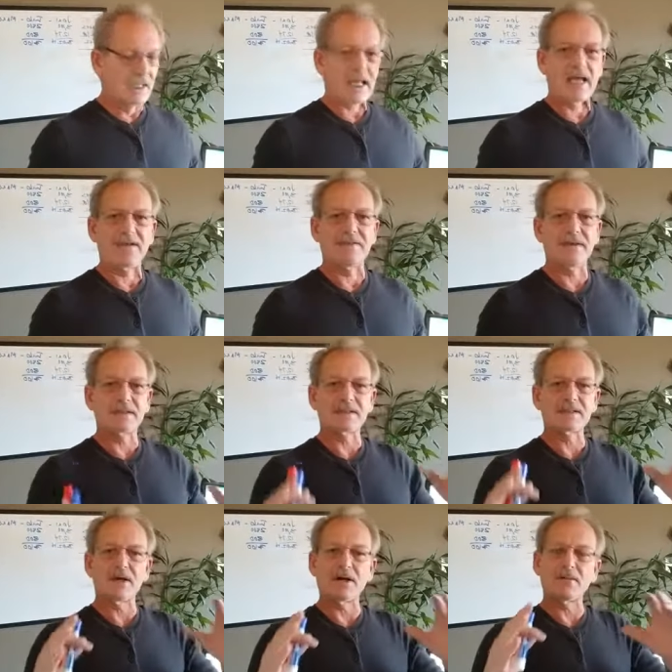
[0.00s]
And then
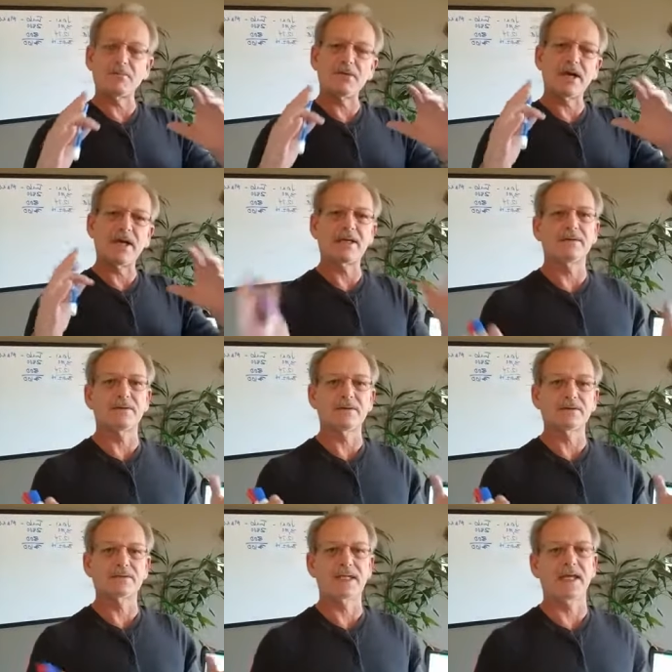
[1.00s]
start breaking
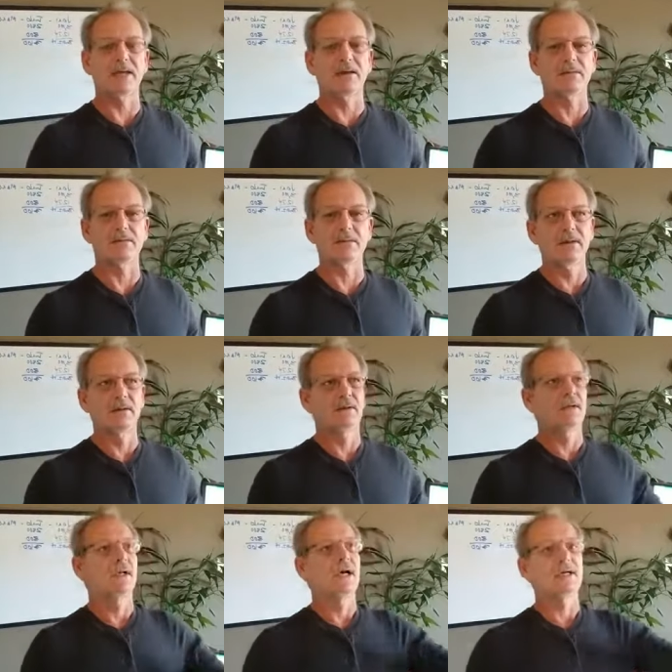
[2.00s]
those down.
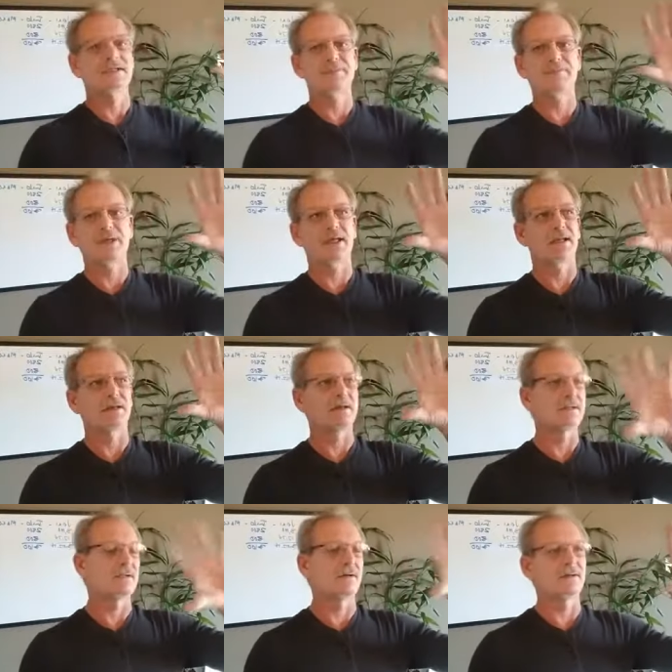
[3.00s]
I spent a
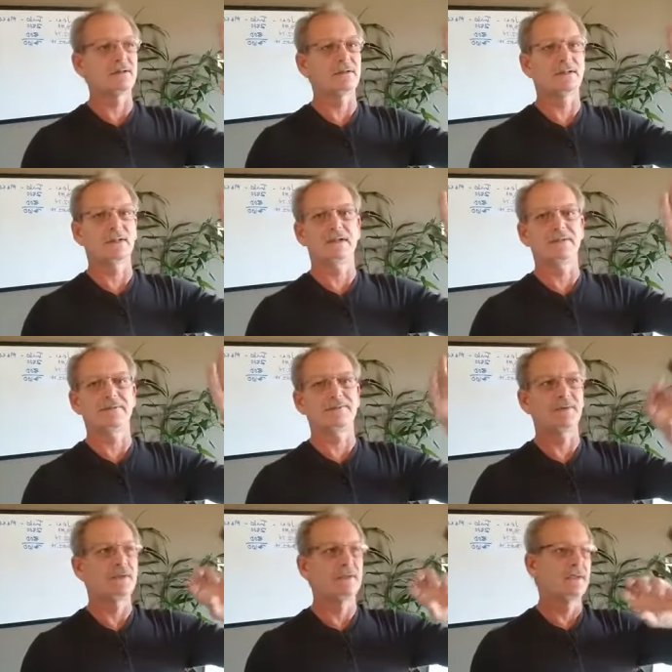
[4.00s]
total
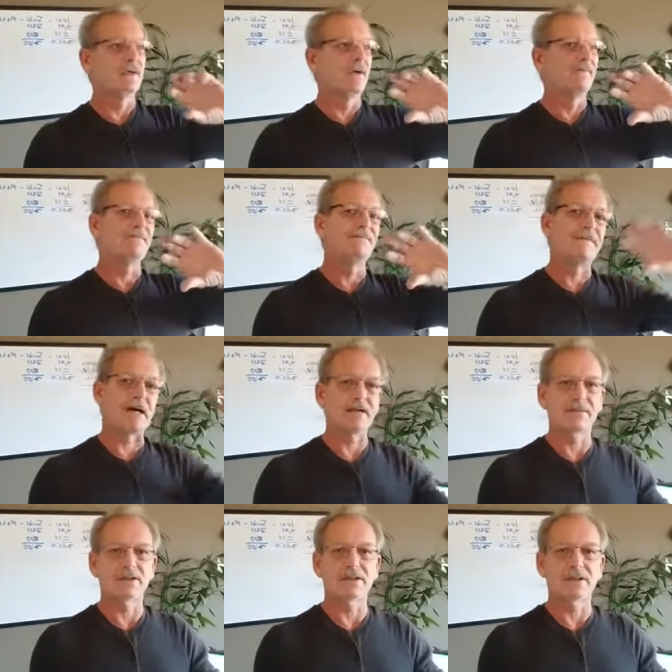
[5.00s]
of
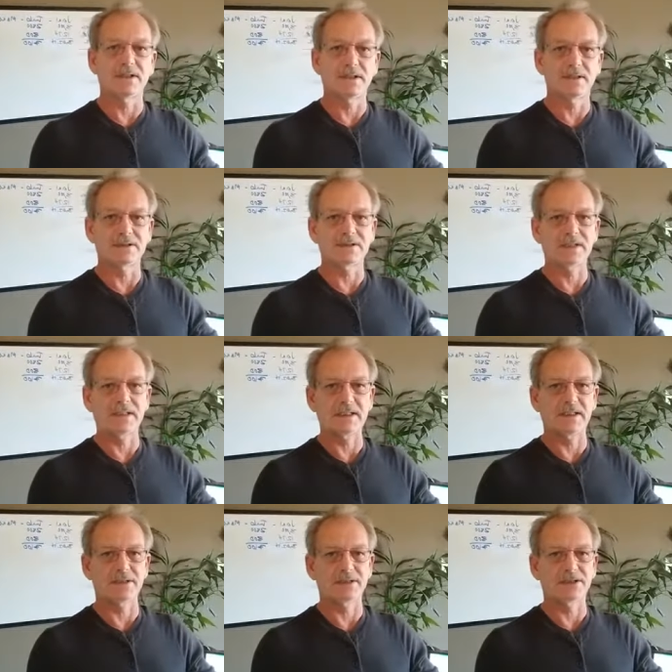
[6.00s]
$500 in
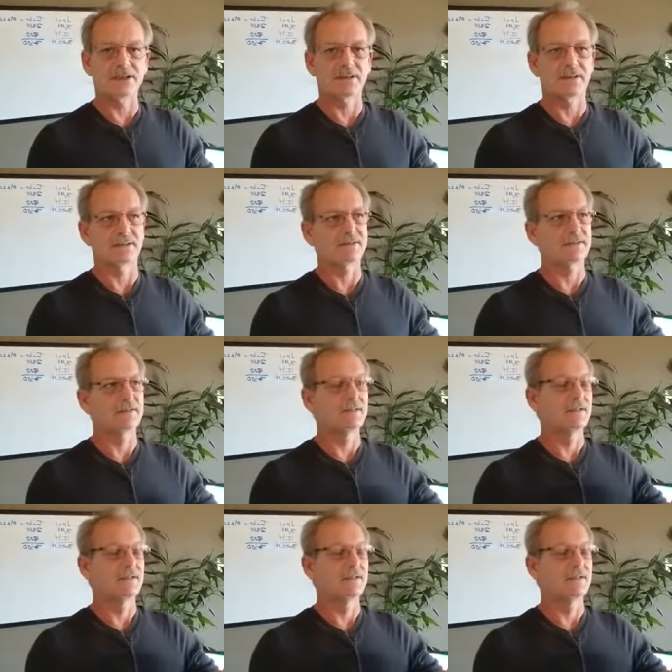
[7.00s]
insurance.